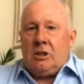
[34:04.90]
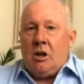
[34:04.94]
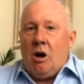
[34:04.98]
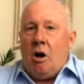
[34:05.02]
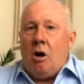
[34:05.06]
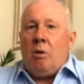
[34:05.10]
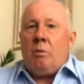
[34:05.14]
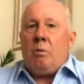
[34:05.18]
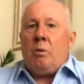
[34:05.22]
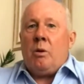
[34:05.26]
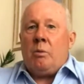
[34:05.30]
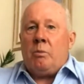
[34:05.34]

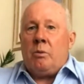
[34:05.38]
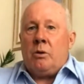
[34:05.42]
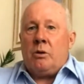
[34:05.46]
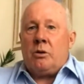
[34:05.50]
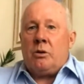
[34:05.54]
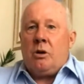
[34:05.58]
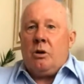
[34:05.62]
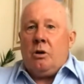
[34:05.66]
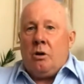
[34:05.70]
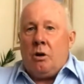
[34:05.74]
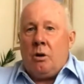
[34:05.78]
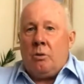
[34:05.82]
Thought
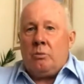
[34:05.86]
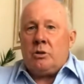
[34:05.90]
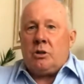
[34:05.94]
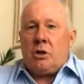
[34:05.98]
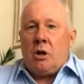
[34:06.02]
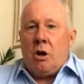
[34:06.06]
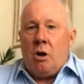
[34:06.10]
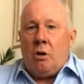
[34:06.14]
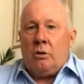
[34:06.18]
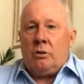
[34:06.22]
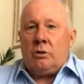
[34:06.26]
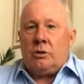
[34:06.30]
I was
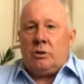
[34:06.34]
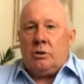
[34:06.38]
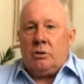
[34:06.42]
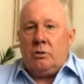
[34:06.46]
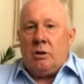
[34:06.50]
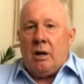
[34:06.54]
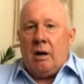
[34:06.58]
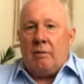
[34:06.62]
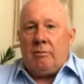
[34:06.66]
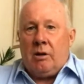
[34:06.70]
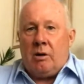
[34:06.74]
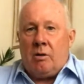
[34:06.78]
going
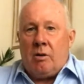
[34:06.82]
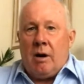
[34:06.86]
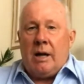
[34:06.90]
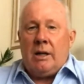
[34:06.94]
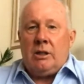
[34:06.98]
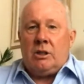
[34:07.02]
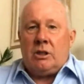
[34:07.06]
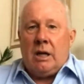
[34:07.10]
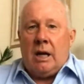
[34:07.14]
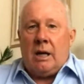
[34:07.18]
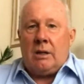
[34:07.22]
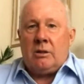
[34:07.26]
to have a
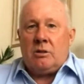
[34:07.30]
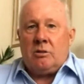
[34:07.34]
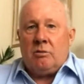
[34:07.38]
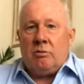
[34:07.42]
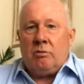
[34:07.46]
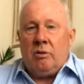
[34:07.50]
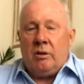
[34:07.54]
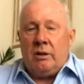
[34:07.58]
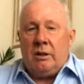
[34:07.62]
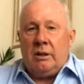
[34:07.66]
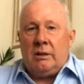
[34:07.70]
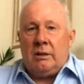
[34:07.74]
great chance
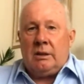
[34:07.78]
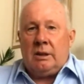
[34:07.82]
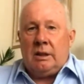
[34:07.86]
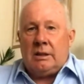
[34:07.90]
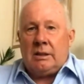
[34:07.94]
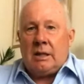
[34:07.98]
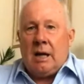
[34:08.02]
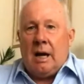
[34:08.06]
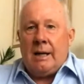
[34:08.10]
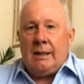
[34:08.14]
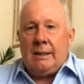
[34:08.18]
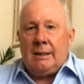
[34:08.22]
of winning the
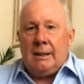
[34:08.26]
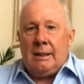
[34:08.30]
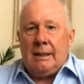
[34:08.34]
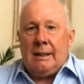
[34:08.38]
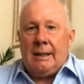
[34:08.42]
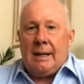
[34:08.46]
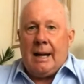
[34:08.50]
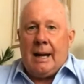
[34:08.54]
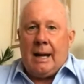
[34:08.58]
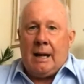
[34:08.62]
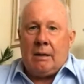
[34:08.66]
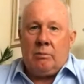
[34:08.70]
title
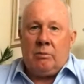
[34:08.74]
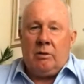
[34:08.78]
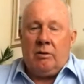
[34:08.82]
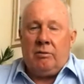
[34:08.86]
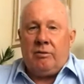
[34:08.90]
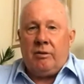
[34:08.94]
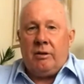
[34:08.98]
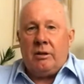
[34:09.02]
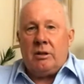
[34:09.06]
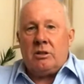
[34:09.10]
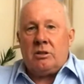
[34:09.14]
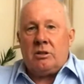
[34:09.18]
again. We
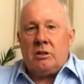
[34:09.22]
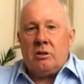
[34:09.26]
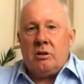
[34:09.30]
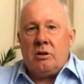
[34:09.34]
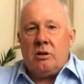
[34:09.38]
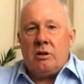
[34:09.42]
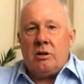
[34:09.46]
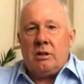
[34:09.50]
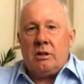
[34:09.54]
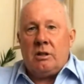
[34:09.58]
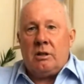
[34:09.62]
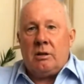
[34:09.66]
finished
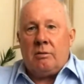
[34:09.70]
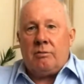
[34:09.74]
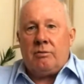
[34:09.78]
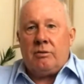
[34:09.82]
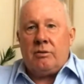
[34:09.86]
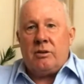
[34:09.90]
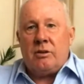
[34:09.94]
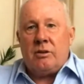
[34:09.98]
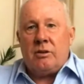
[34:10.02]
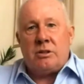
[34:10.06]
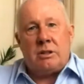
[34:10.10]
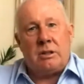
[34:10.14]
third in our
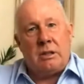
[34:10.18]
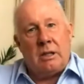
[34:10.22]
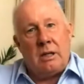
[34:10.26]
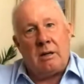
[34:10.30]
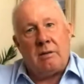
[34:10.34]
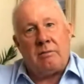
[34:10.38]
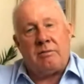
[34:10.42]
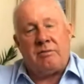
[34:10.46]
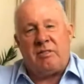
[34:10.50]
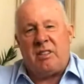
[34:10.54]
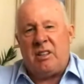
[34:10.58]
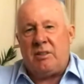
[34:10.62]
first
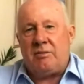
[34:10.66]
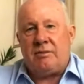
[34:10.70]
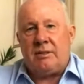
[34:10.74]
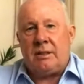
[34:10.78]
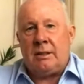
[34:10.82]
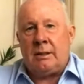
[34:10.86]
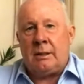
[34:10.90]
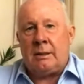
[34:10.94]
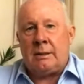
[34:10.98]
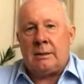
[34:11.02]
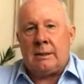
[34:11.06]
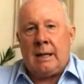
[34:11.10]
year, fifth
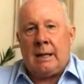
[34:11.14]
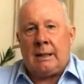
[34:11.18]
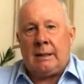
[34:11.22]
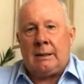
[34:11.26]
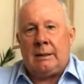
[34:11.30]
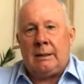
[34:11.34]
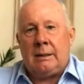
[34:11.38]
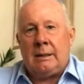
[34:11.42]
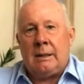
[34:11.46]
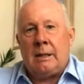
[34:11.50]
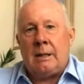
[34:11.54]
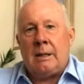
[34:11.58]
in our
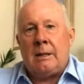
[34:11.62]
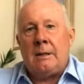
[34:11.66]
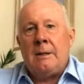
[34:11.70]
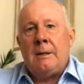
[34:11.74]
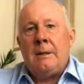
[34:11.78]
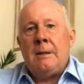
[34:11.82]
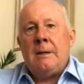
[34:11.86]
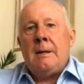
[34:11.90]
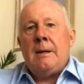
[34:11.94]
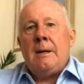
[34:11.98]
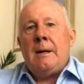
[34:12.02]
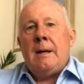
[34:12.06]
second year.
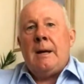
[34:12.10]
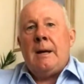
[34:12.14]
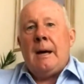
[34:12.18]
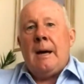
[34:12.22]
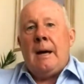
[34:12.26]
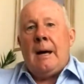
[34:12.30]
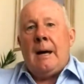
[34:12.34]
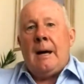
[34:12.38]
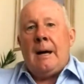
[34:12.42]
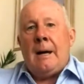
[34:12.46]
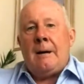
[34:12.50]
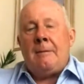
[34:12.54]

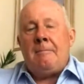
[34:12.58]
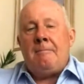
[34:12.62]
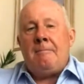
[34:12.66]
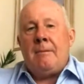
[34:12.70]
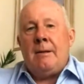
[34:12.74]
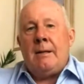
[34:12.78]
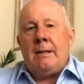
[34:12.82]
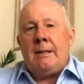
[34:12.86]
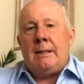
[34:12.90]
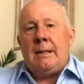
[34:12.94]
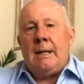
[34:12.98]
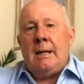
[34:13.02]

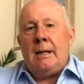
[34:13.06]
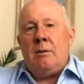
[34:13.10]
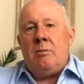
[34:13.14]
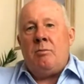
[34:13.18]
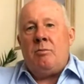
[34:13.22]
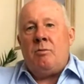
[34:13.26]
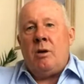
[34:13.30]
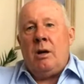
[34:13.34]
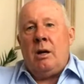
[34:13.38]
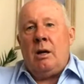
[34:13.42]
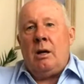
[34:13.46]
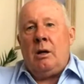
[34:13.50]
It
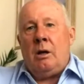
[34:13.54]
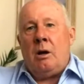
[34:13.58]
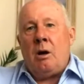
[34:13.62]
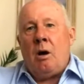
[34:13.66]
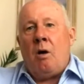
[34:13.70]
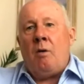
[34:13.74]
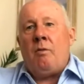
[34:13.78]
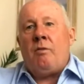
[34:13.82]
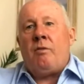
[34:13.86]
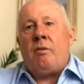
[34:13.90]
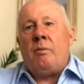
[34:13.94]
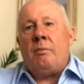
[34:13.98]
didn't really
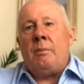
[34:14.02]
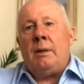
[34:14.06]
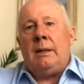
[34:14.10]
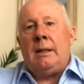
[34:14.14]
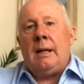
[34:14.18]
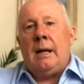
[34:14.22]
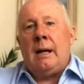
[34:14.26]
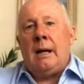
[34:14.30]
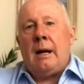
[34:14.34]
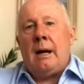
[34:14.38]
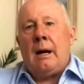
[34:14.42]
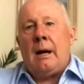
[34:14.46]
go for me
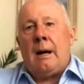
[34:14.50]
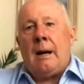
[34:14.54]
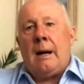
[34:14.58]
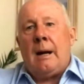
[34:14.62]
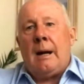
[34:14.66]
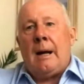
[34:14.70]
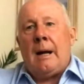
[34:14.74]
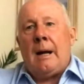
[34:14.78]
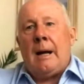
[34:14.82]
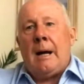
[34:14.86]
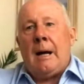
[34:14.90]
there.